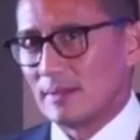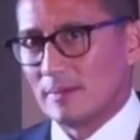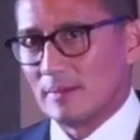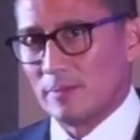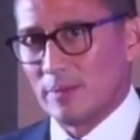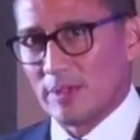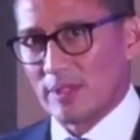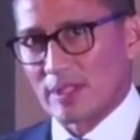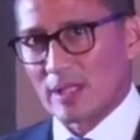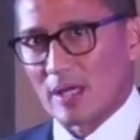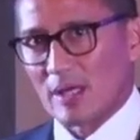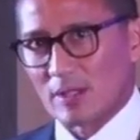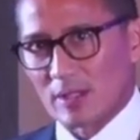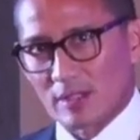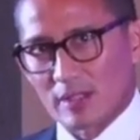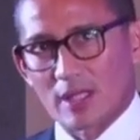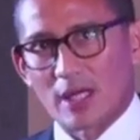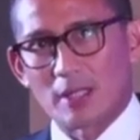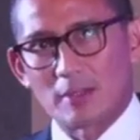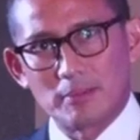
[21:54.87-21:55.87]
with our
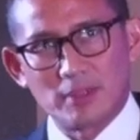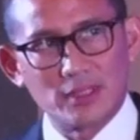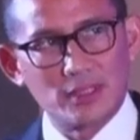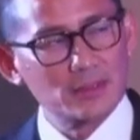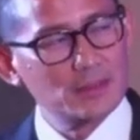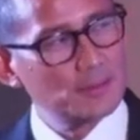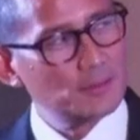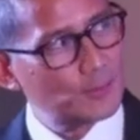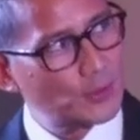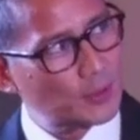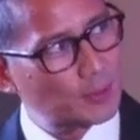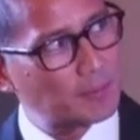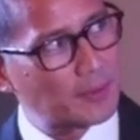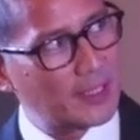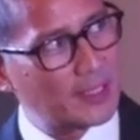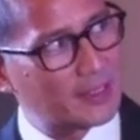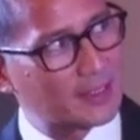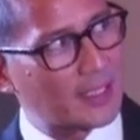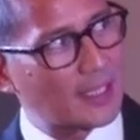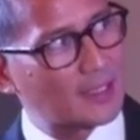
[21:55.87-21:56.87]
carbon
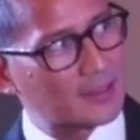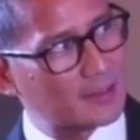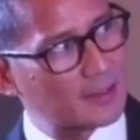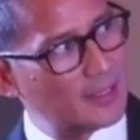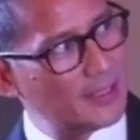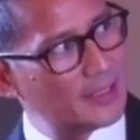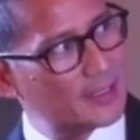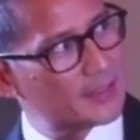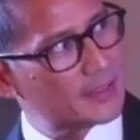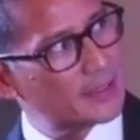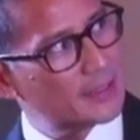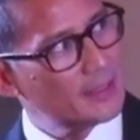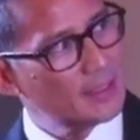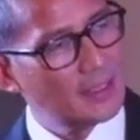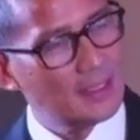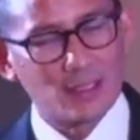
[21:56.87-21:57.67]
footprint calculator